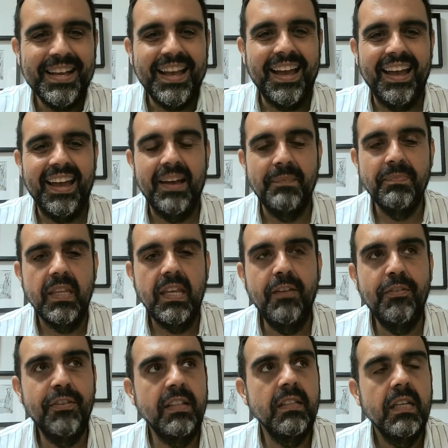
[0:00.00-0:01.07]
um,
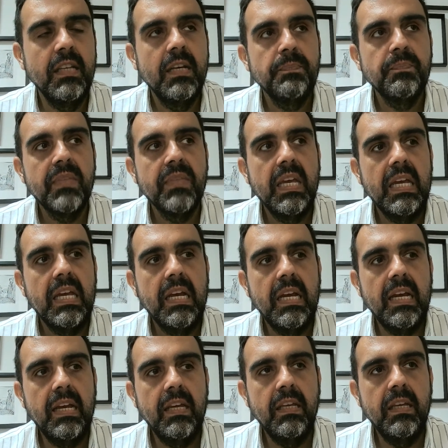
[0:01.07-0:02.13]
even uh,
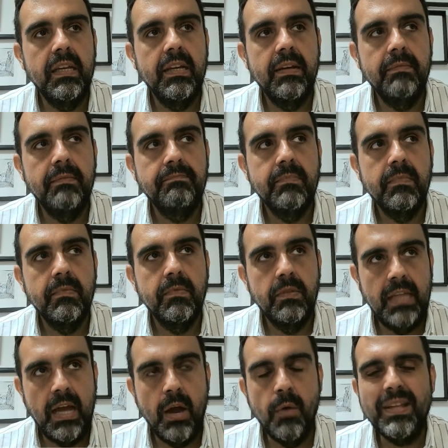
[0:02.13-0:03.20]
it, um,
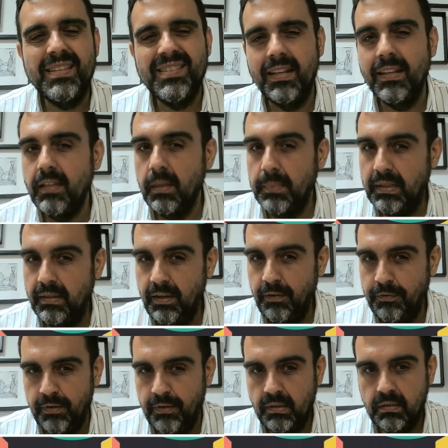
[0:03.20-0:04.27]
now it's a little bit
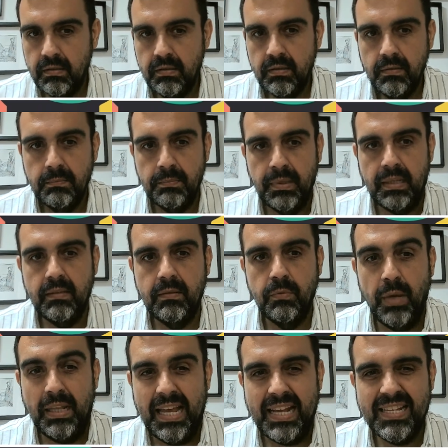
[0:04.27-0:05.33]
different but
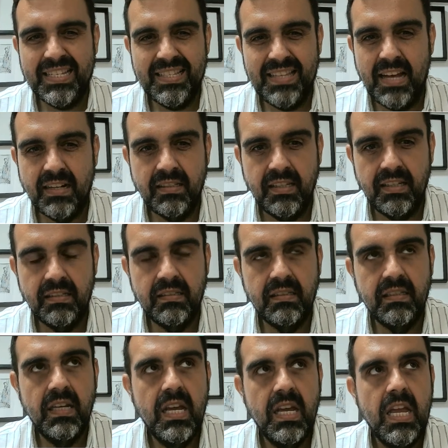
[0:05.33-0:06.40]
when i started
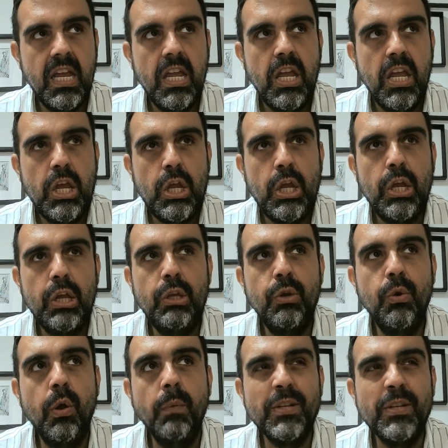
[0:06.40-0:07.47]
you
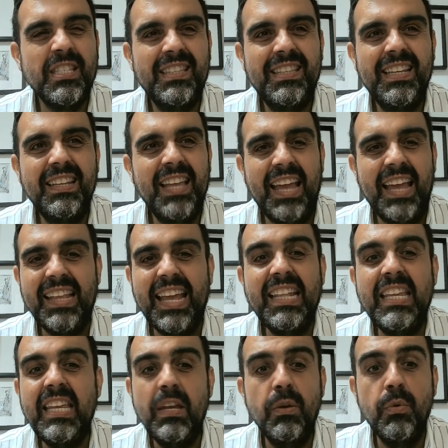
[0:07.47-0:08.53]
almost didn't had
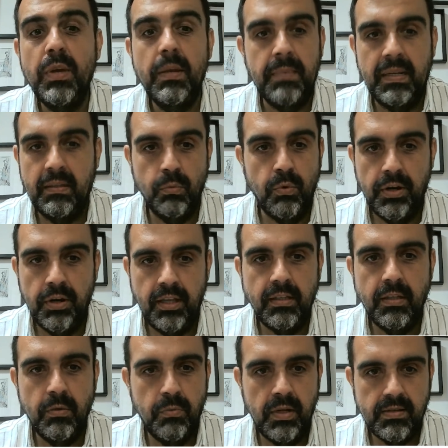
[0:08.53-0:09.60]
any women working
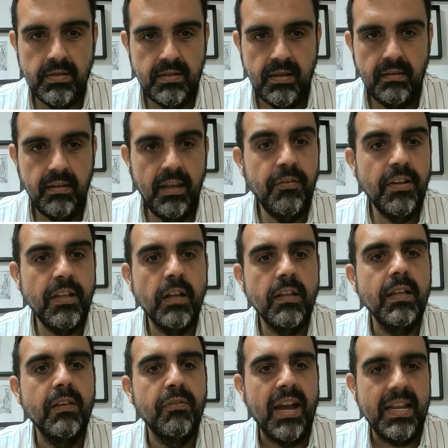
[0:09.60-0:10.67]
in real estate even on
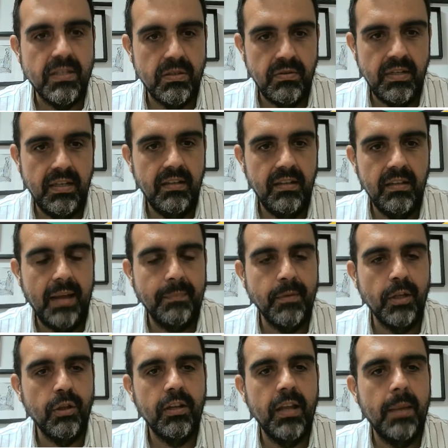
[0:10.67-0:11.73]
advisory i'm not
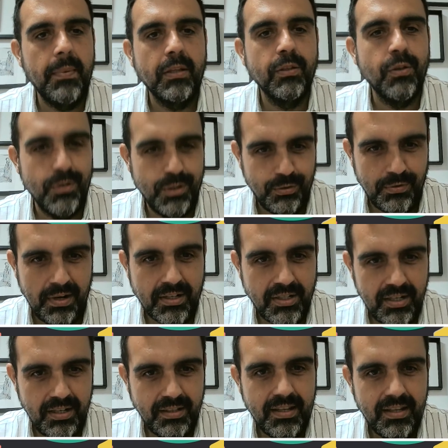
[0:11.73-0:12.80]
talking about
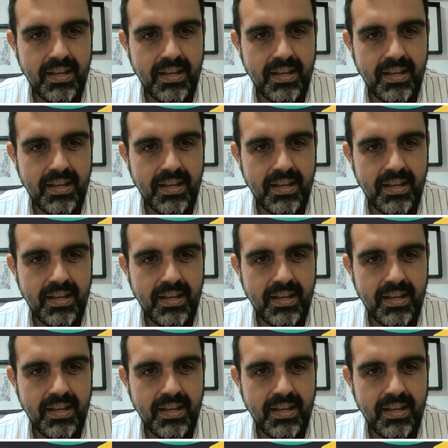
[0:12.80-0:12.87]
construction